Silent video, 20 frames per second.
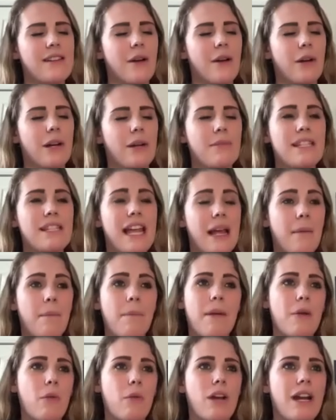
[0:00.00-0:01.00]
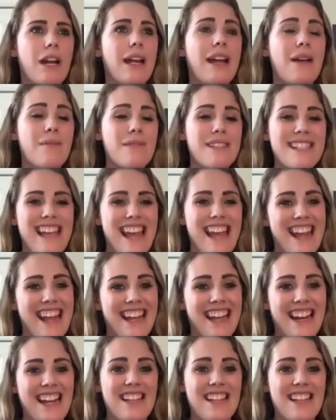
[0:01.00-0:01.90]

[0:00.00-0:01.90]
not what i'm saying but what i am saying